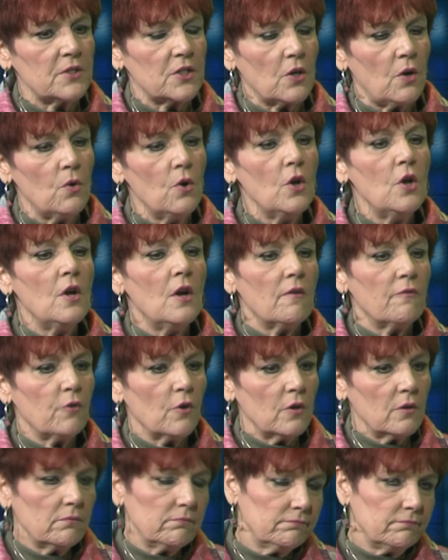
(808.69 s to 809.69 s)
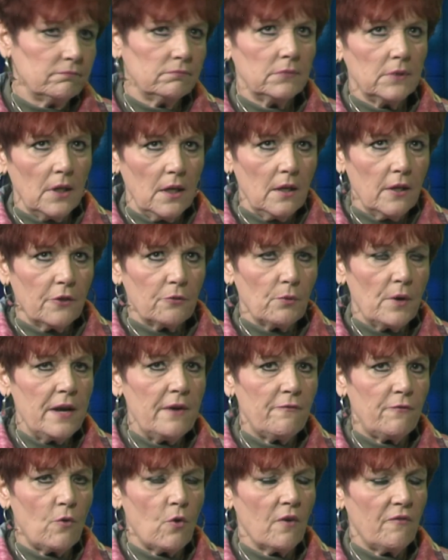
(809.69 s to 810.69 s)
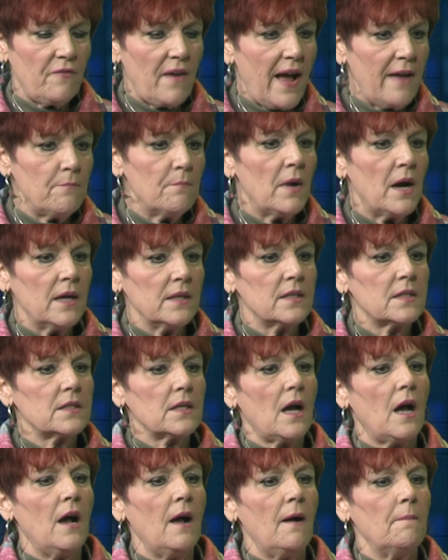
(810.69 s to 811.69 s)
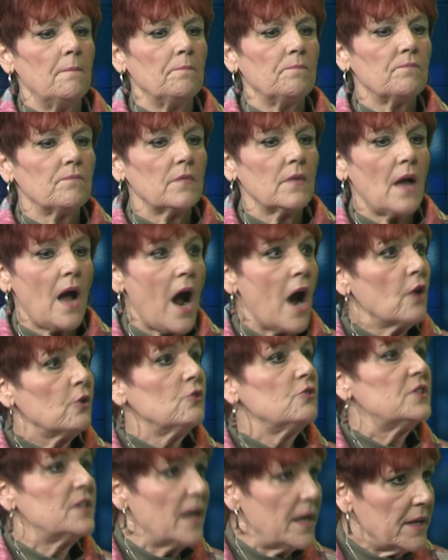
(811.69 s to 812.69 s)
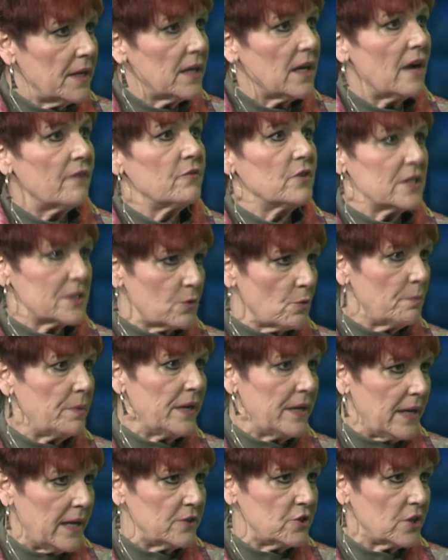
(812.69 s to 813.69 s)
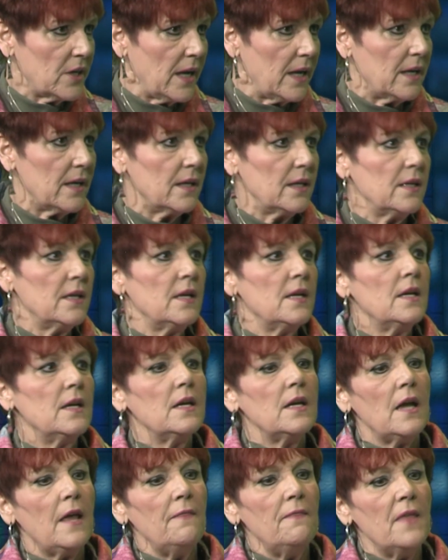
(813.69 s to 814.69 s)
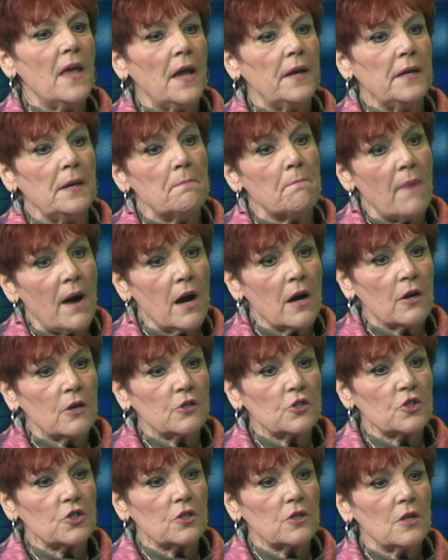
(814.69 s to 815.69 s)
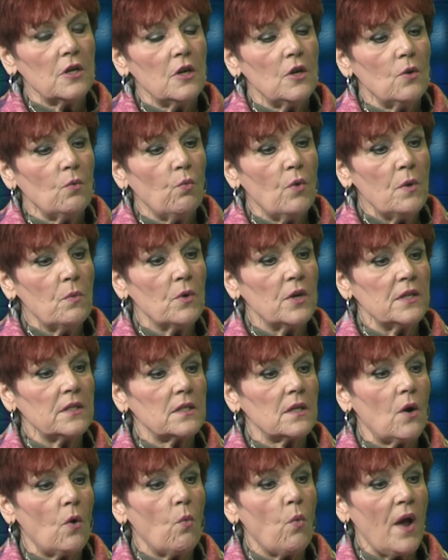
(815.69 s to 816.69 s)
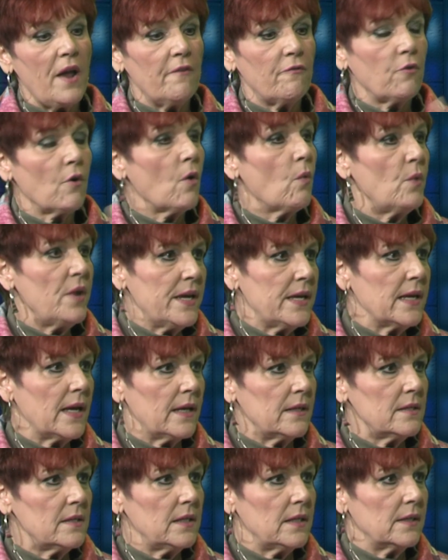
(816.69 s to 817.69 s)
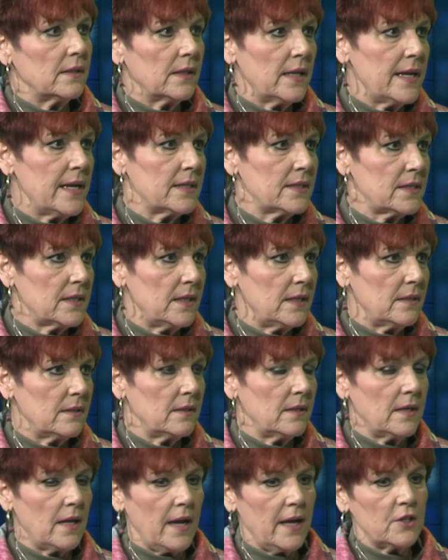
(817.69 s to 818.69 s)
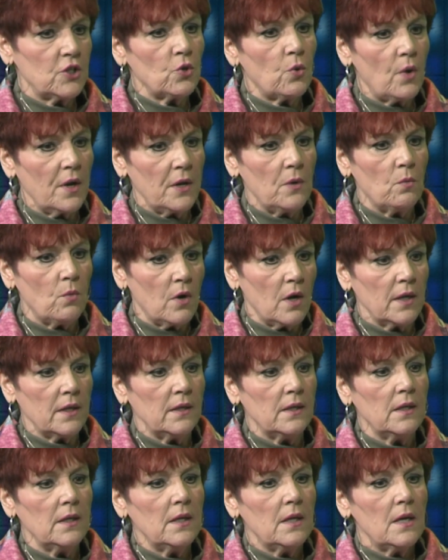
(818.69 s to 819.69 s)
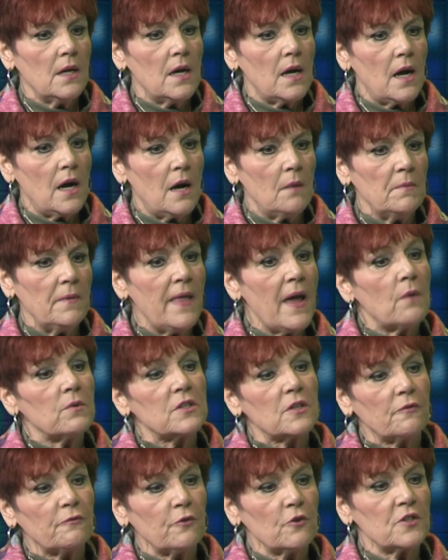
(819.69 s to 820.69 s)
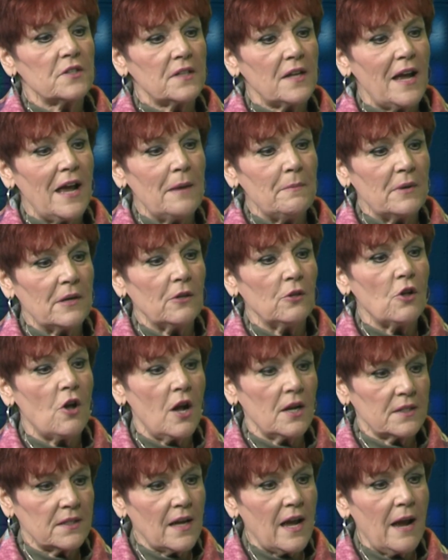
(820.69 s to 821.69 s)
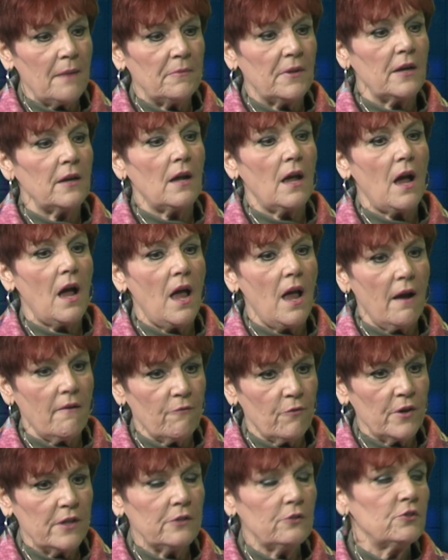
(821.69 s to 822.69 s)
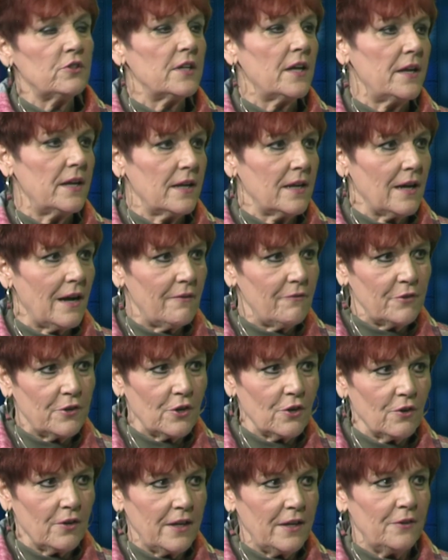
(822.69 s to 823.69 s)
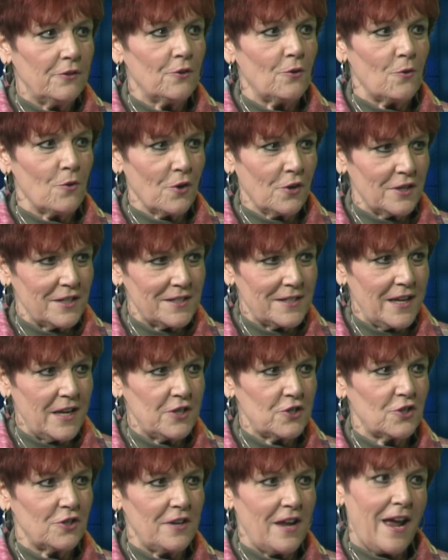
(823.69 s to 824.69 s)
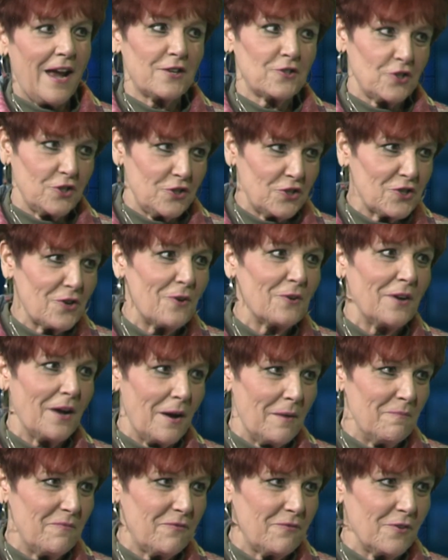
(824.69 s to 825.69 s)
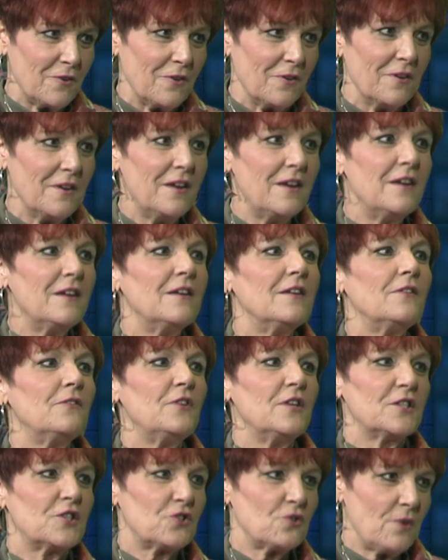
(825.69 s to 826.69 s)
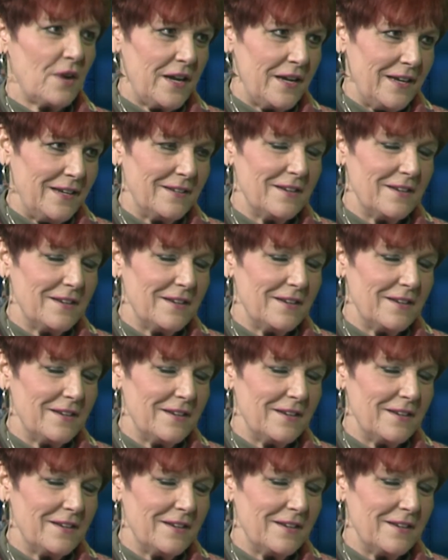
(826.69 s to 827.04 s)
So for 3, 4, 5 months, our lieutenant governors were being educated. And then in March, we went away for a weekend in Lansing, and I had 21. And that was the first time in a long time that every lieutenant governor in the organization actually showed up for this training.